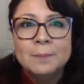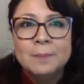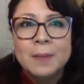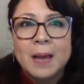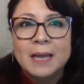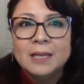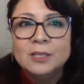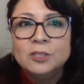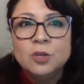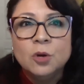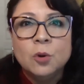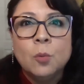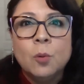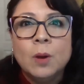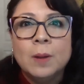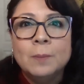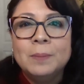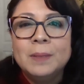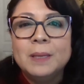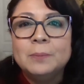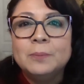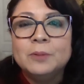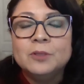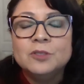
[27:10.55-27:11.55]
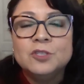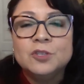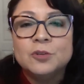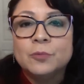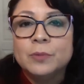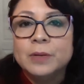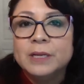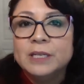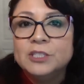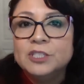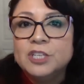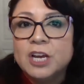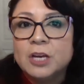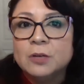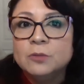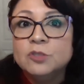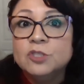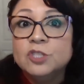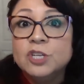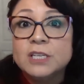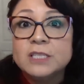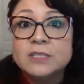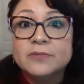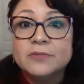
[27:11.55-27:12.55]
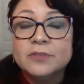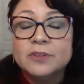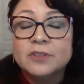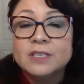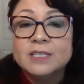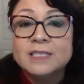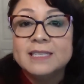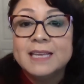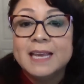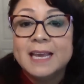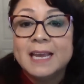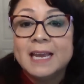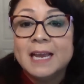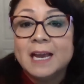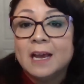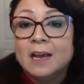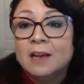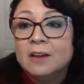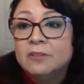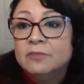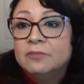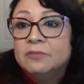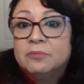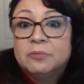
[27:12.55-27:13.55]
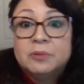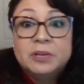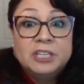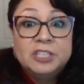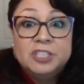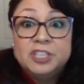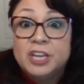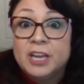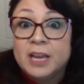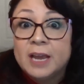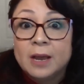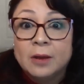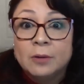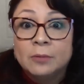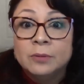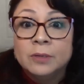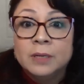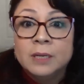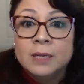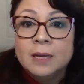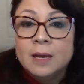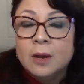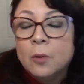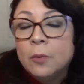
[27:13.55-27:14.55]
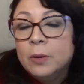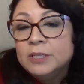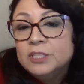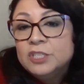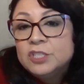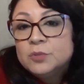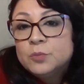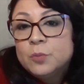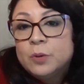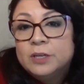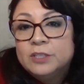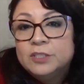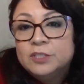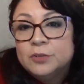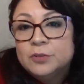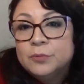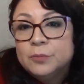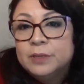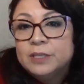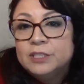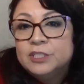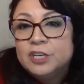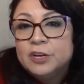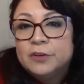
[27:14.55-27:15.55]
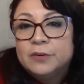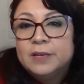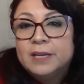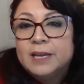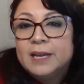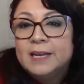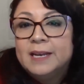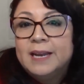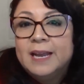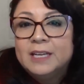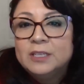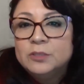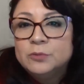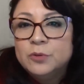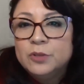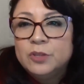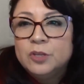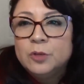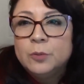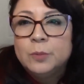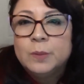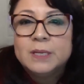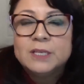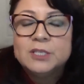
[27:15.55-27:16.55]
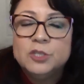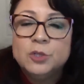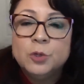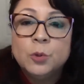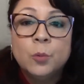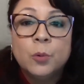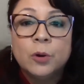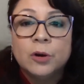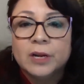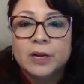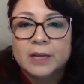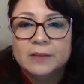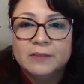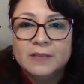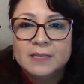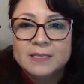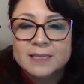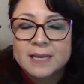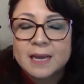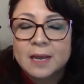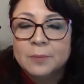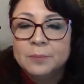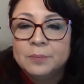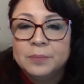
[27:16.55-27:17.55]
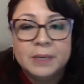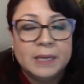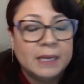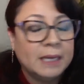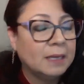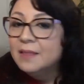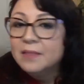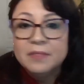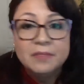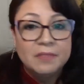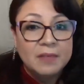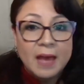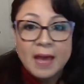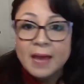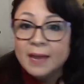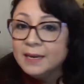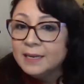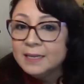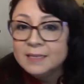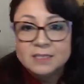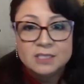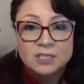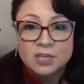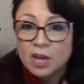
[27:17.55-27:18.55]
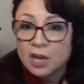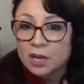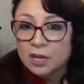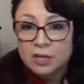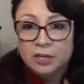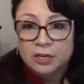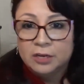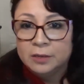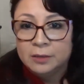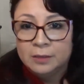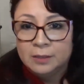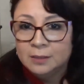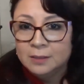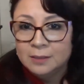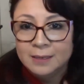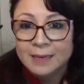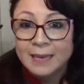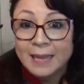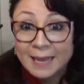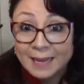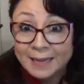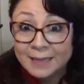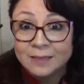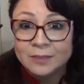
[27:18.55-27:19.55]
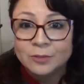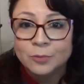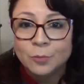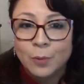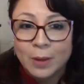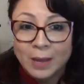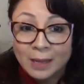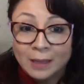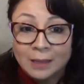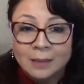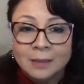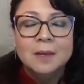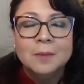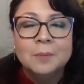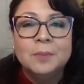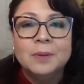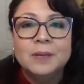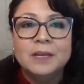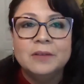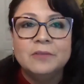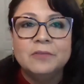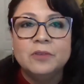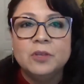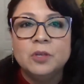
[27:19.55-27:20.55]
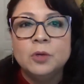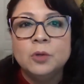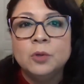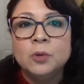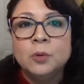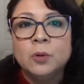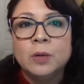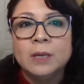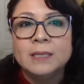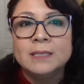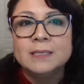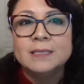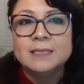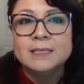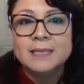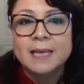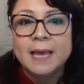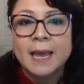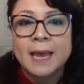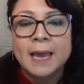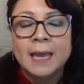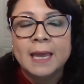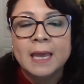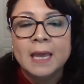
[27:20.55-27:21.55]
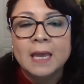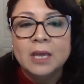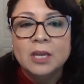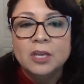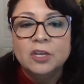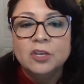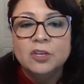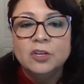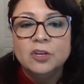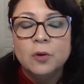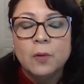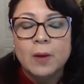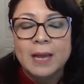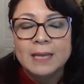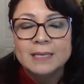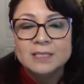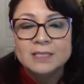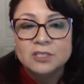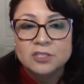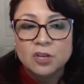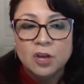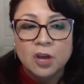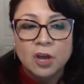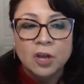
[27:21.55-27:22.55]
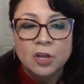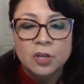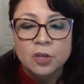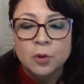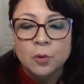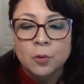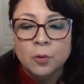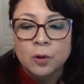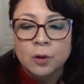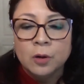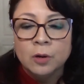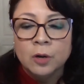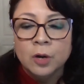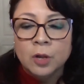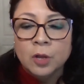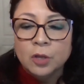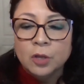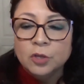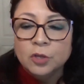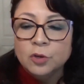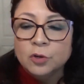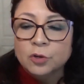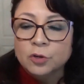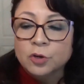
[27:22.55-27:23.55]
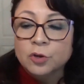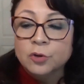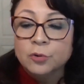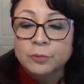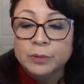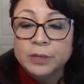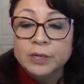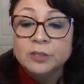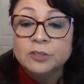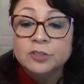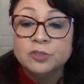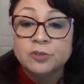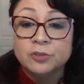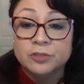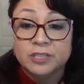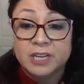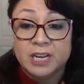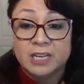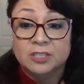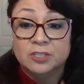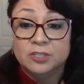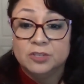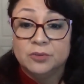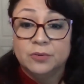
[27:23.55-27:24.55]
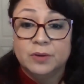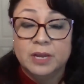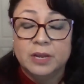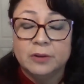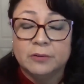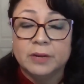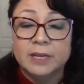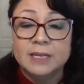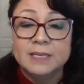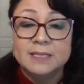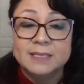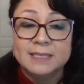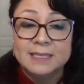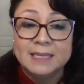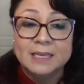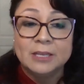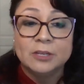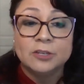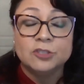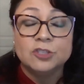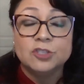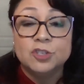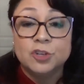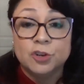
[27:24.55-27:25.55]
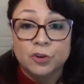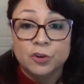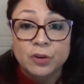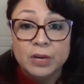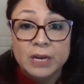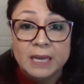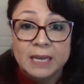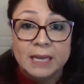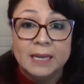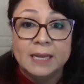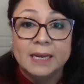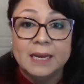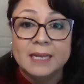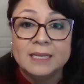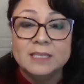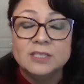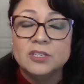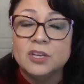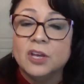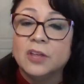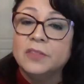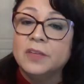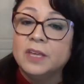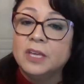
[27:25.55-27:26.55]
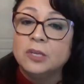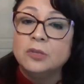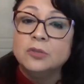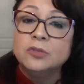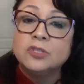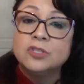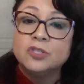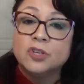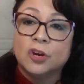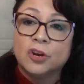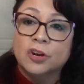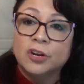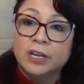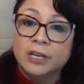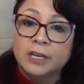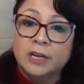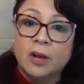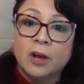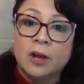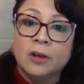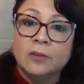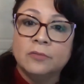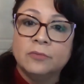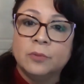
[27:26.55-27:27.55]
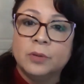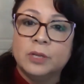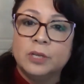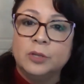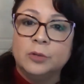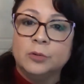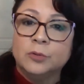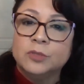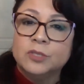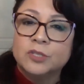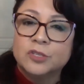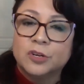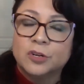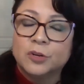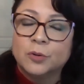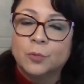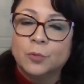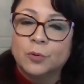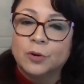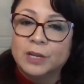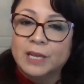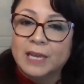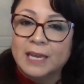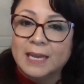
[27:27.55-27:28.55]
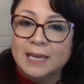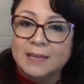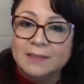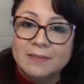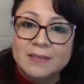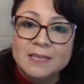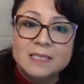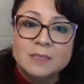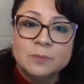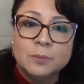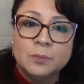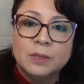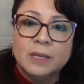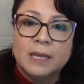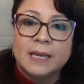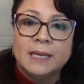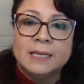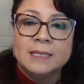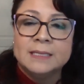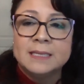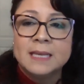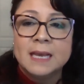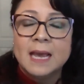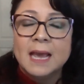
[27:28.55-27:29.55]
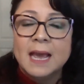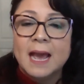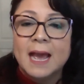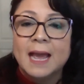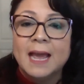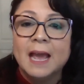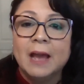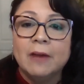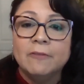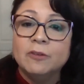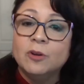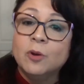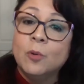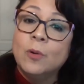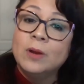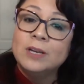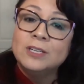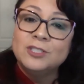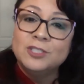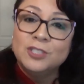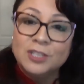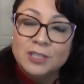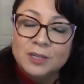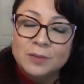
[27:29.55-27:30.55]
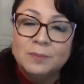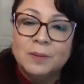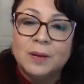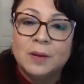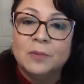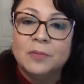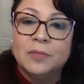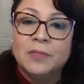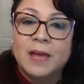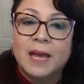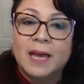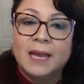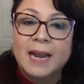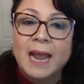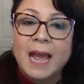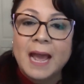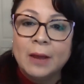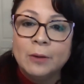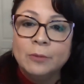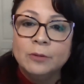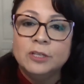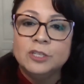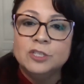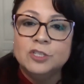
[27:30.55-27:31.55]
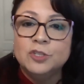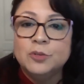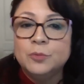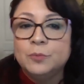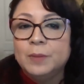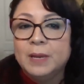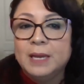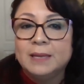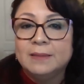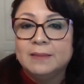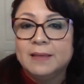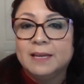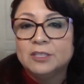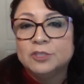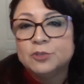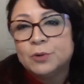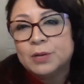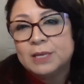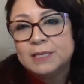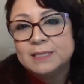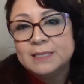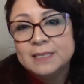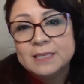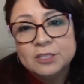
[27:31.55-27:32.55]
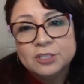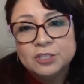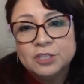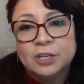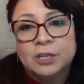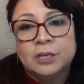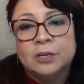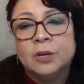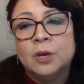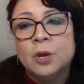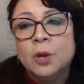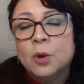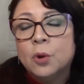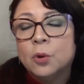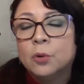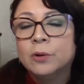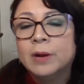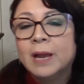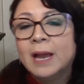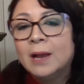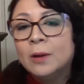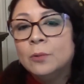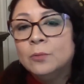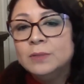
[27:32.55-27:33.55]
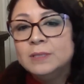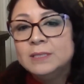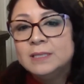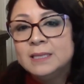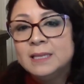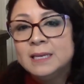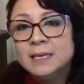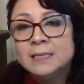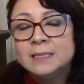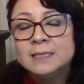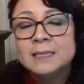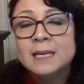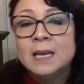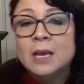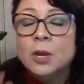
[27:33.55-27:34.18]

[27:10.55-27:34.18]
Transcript: I don't want people to reach out just for the sake of reaching out. Oh, I just wanted to reach out and connect with you because you work at this company. That is not going to land well. But if you can say, I saw your career trajectory, or I see your journey, and I saw that you started off when you started working in this place. I have a question about that. How did you make that transition? Or how was this?